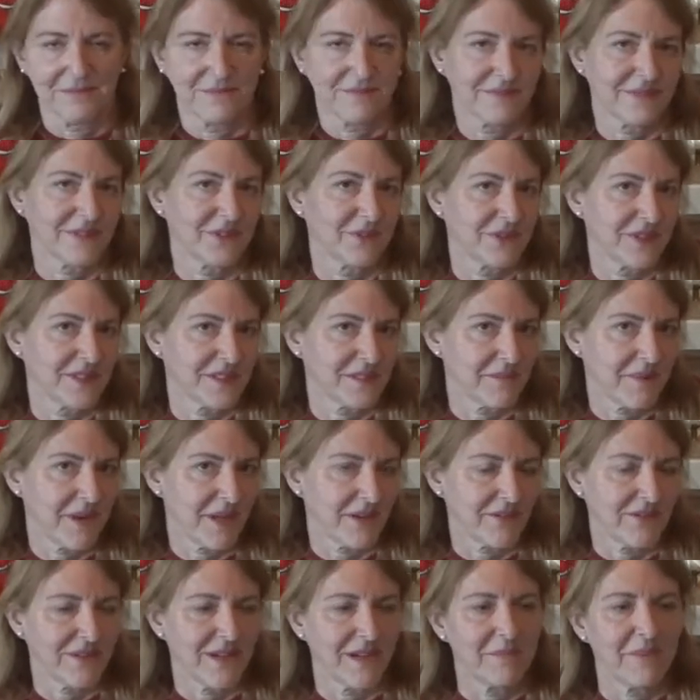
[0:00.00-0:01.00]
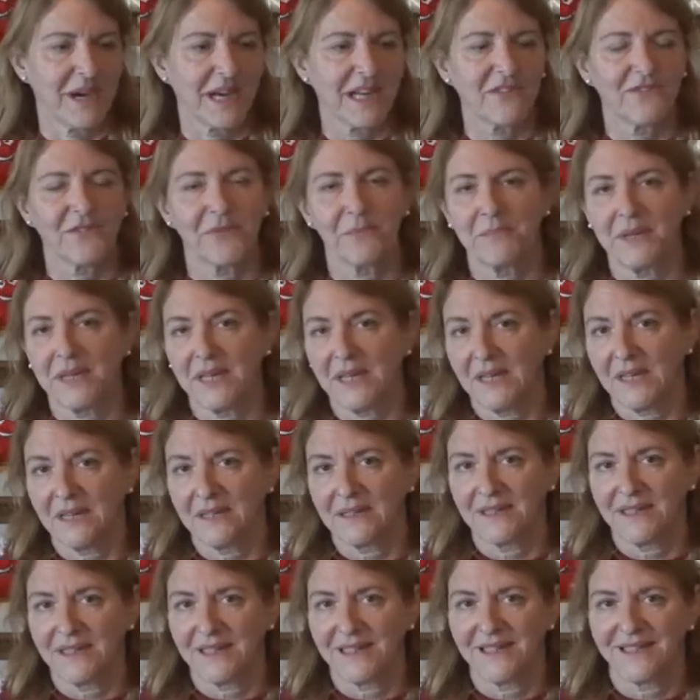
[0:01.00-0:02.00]
So it doesn't matter. I bought it for me,
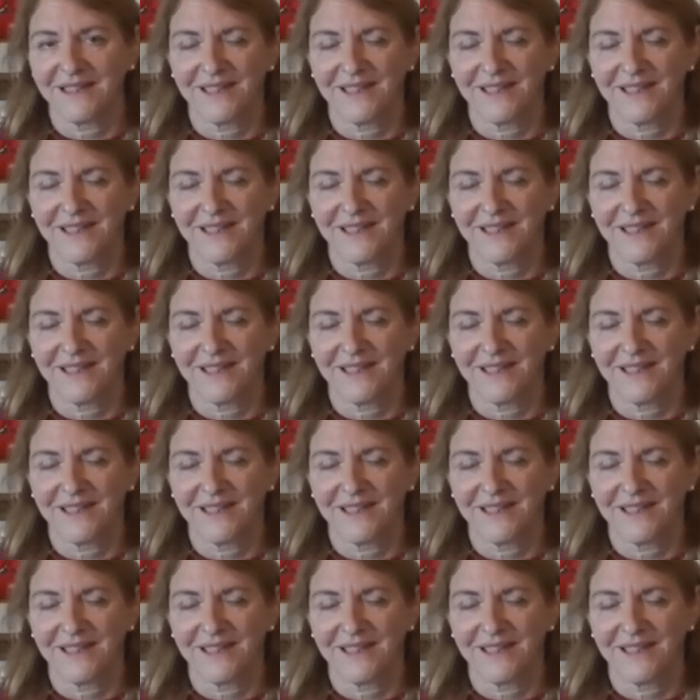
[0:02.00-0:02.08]
and then,